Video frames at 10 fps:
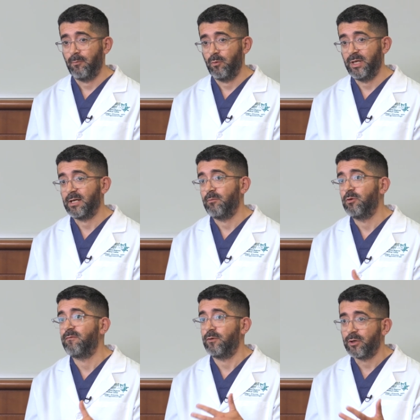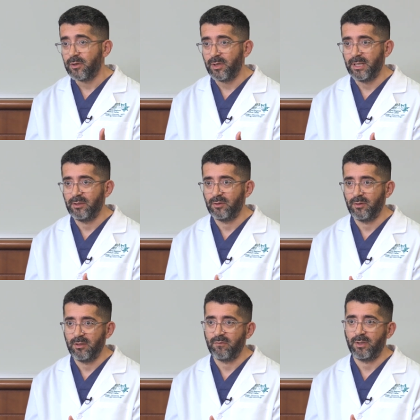We can move further
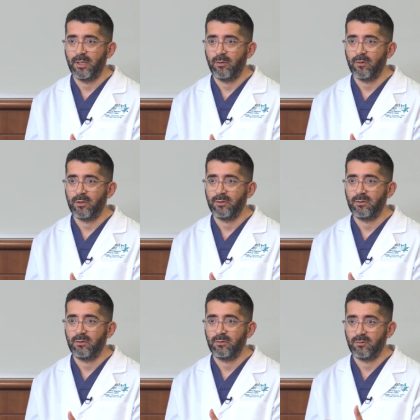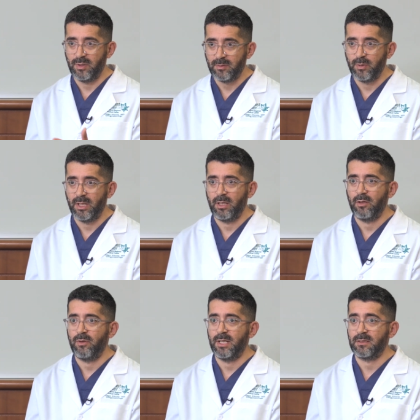into different other treatment
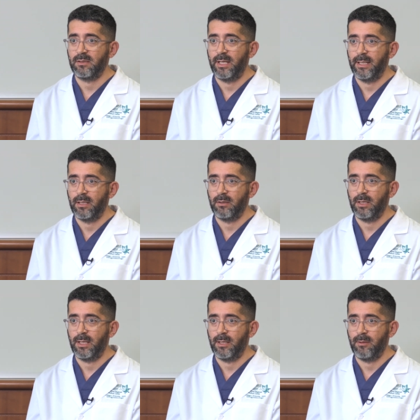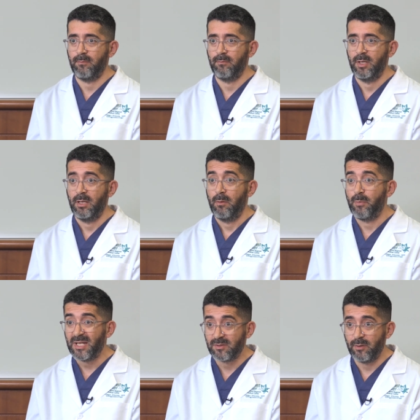areas like
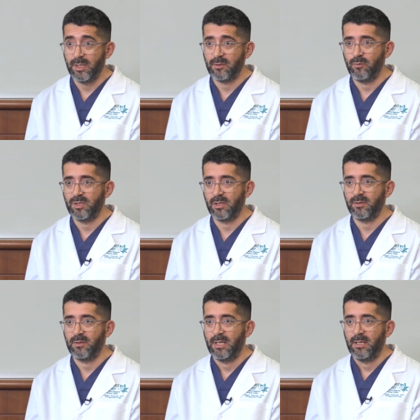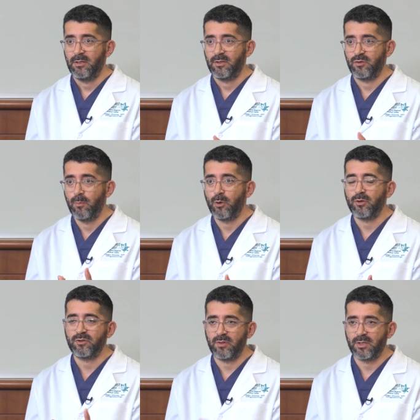pessaries, which are
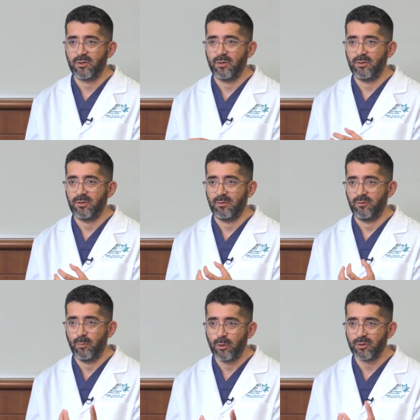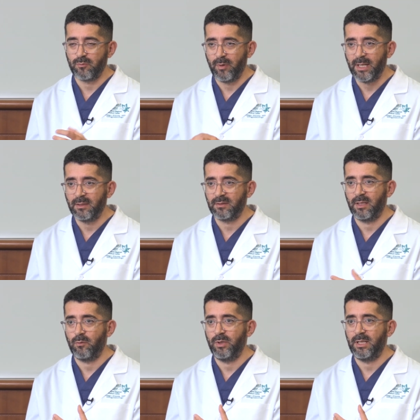support structures, support rings
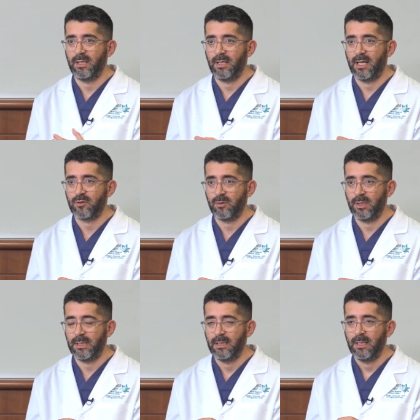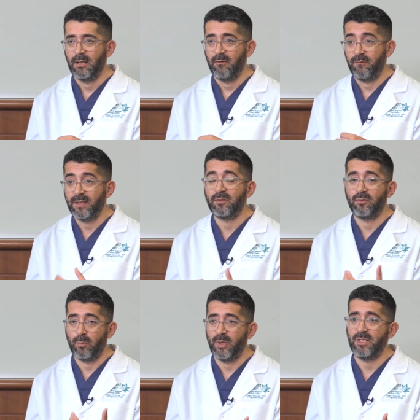that we can actually fit
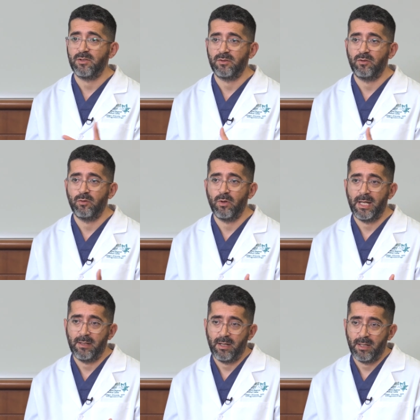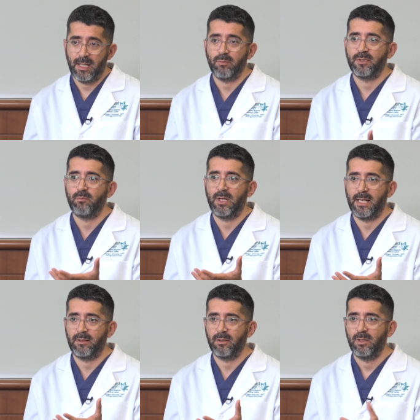to patients to help the
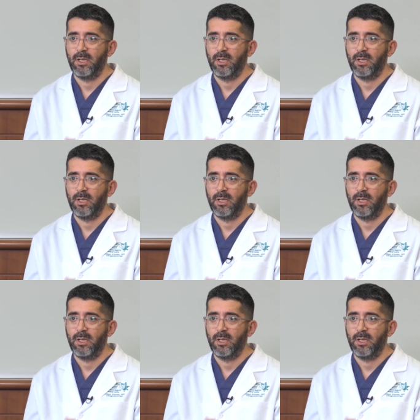bladder